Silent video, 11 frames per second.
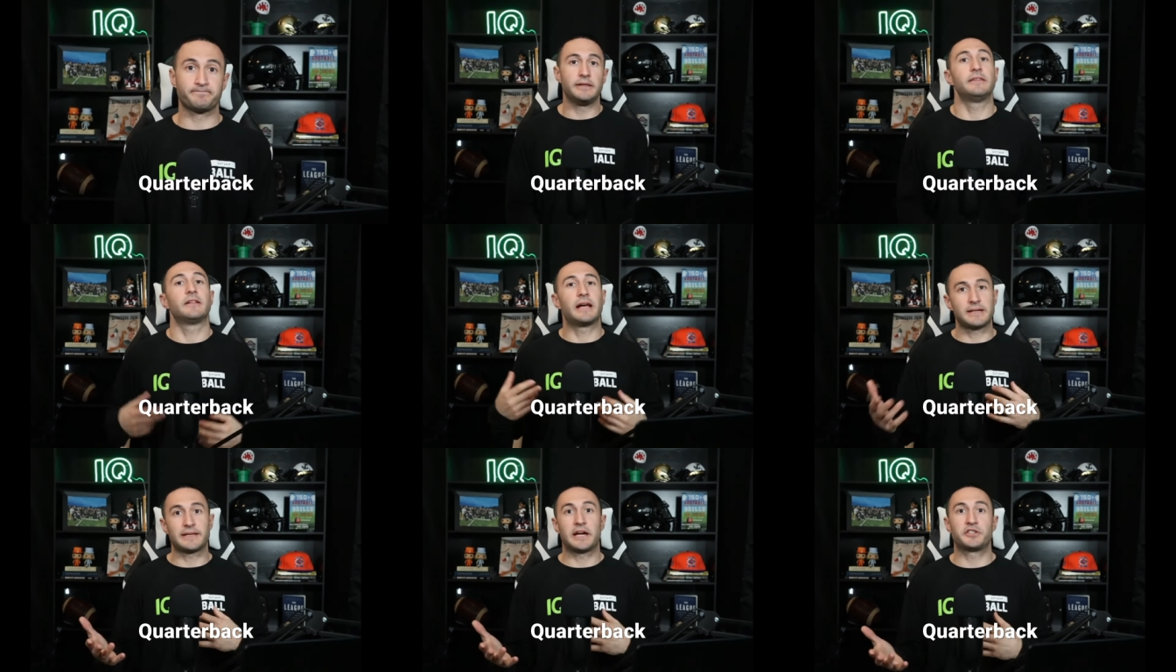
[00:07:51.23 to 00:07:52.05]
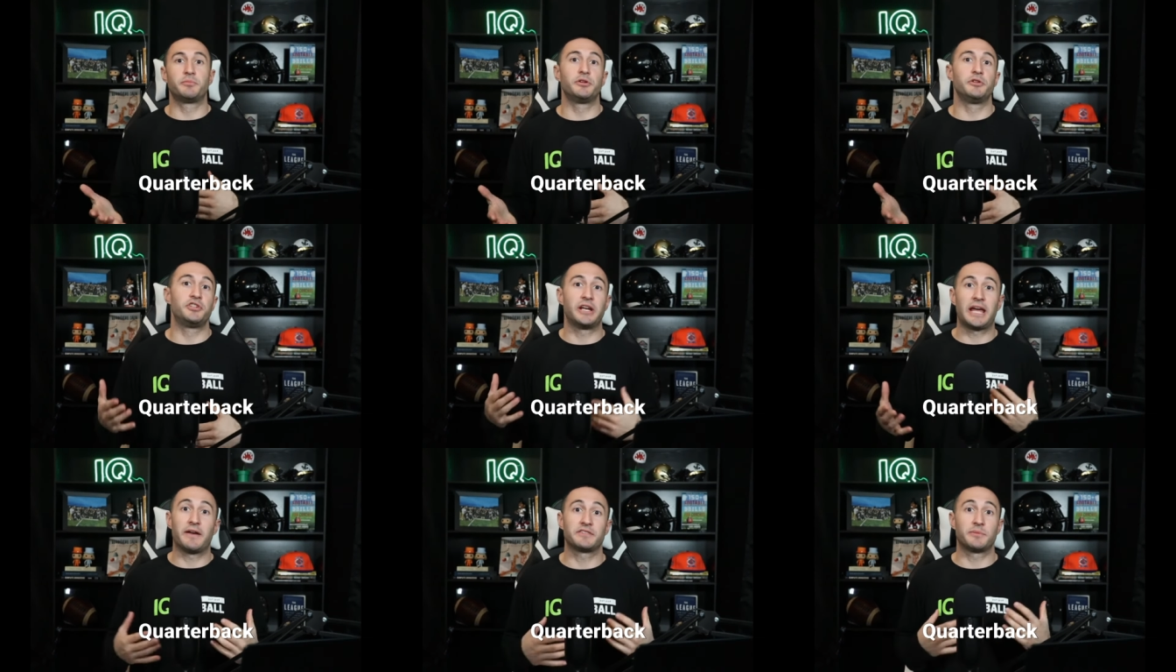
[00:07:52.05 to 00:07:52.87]
And then the last attribute is you got
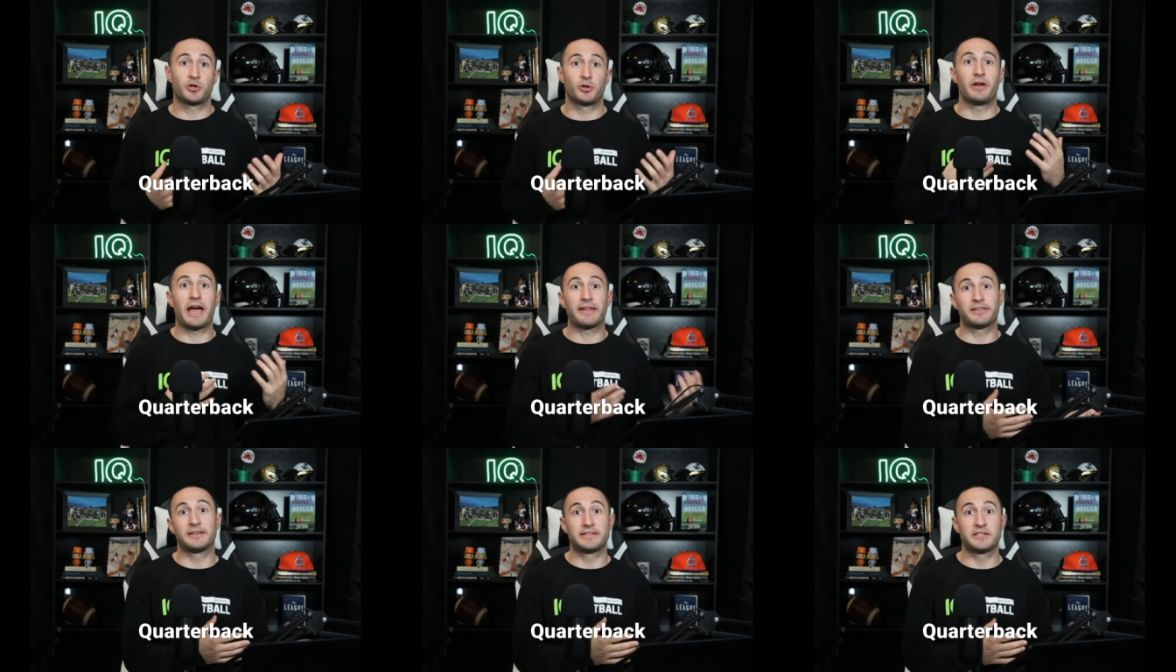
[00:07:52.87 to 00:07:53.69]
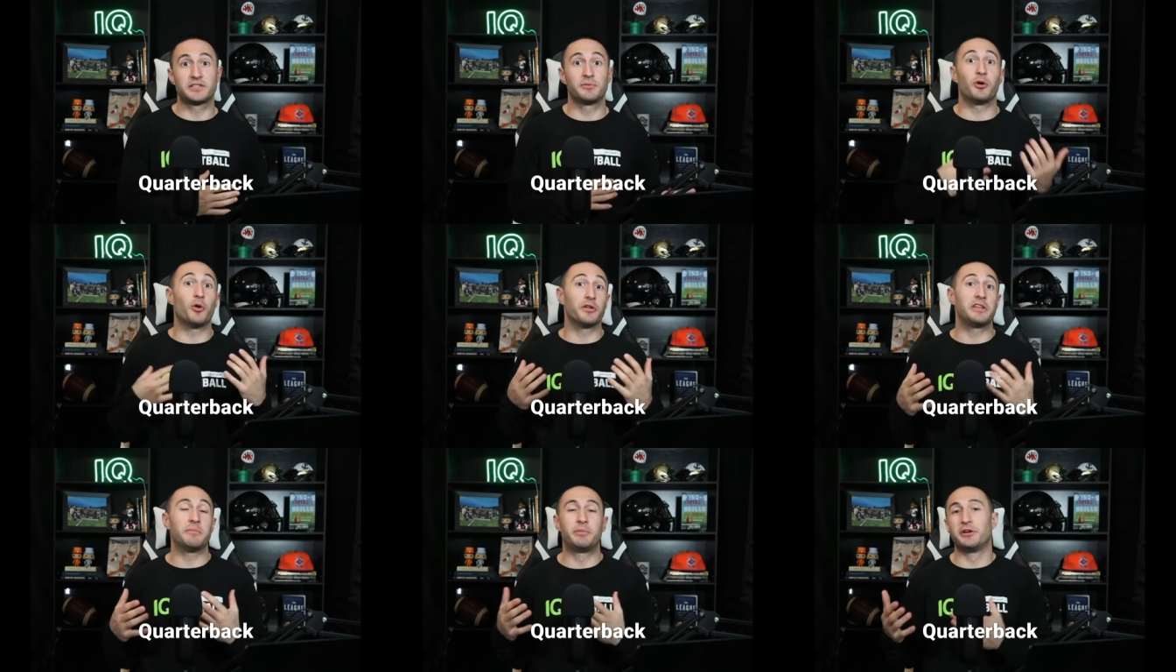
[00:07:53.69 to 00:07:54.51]
to have some sort of athleticism or
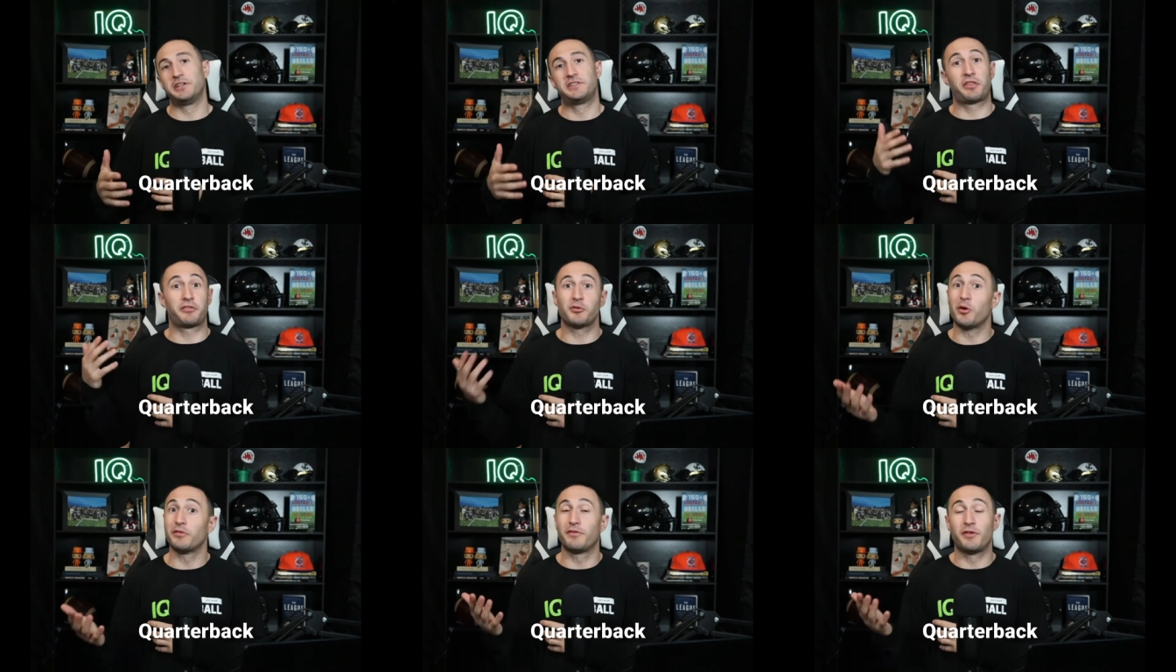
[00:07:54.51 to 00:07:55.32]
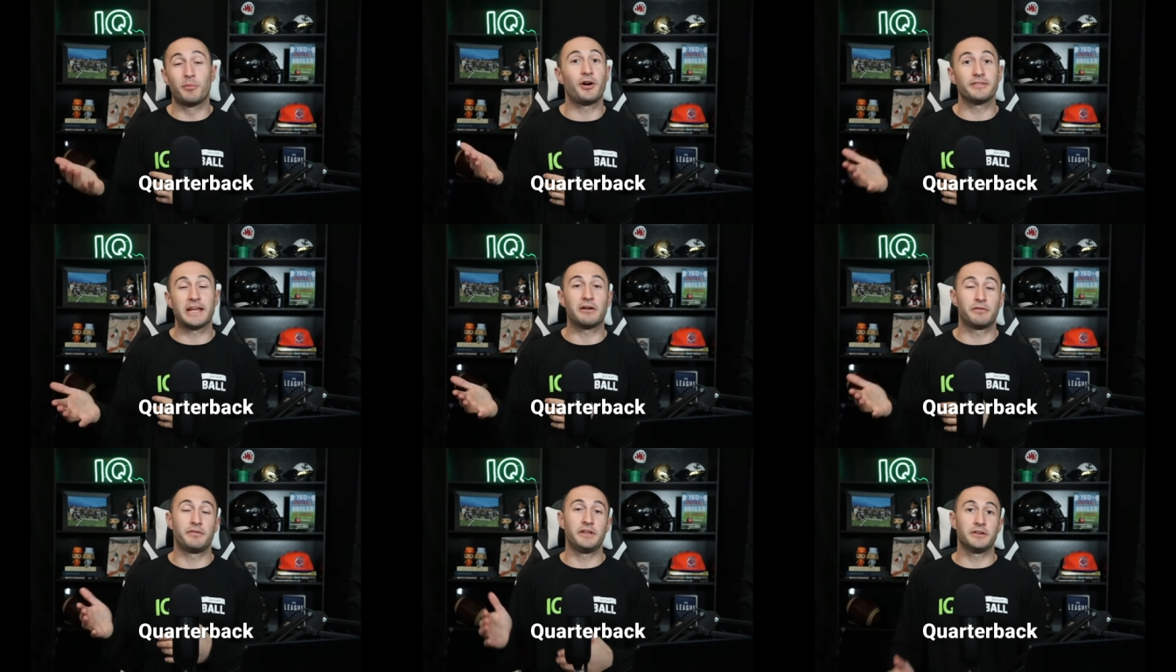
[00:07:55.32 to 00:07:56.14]
the ability to throw the football
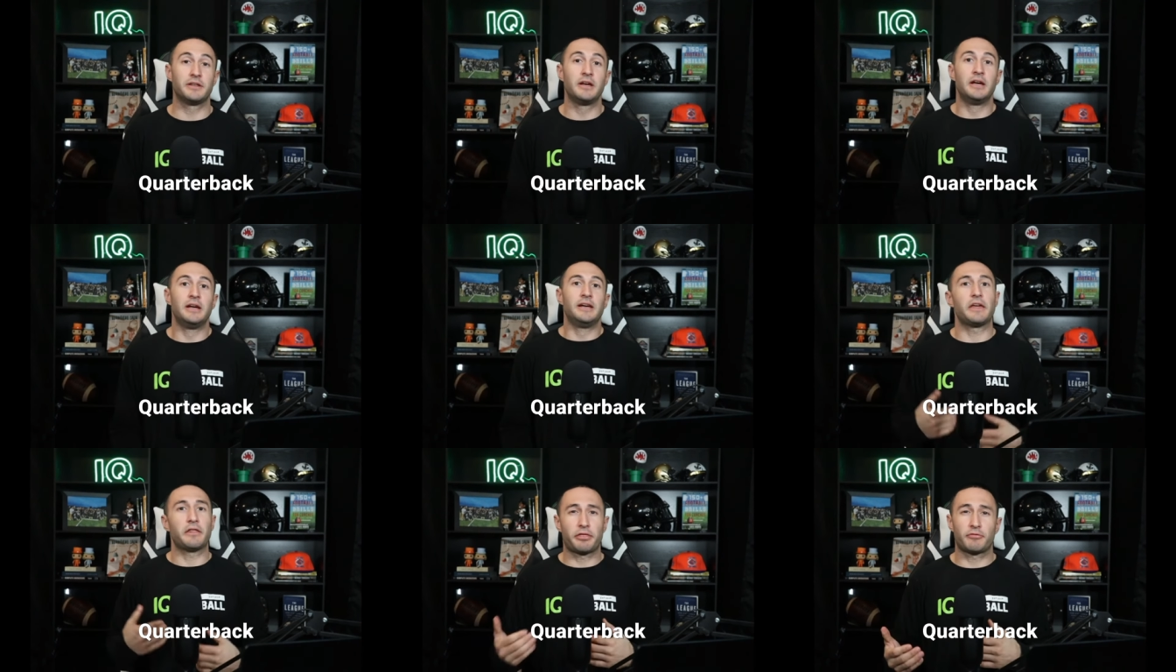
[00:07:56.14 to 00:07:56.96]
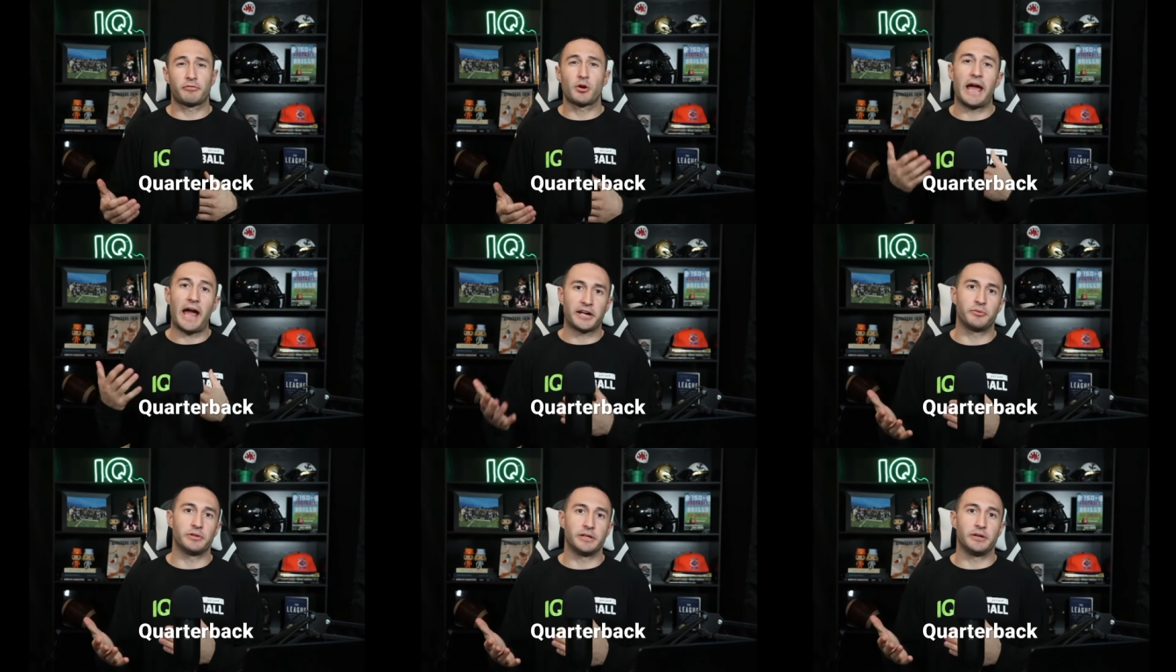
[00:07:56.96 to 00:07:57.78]
downfield and throw it
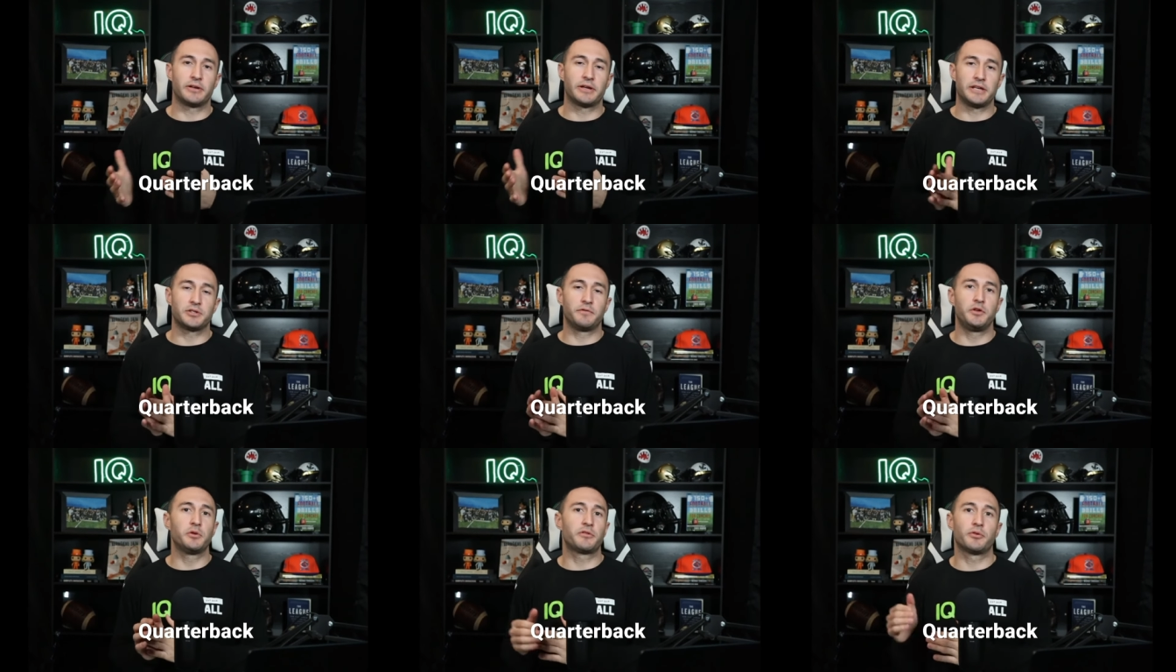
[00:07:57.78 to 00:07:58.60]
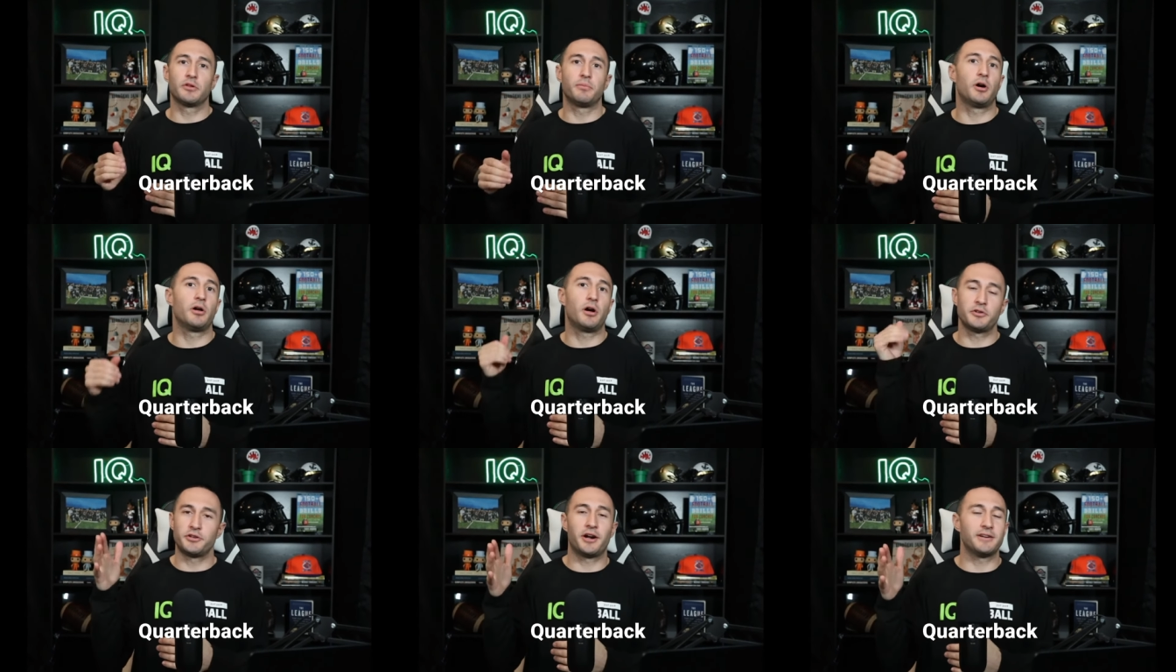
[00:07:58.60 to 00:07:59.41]
accurately, okay? So if you can throw the ball one
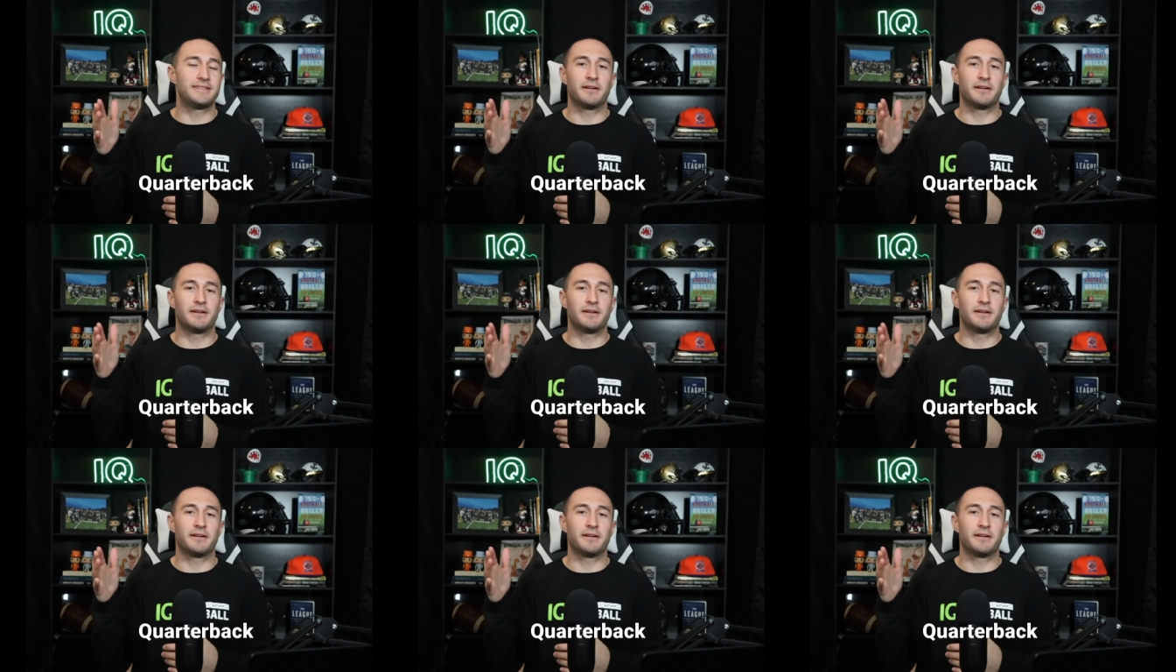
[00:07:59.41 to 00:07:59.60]
hundred yards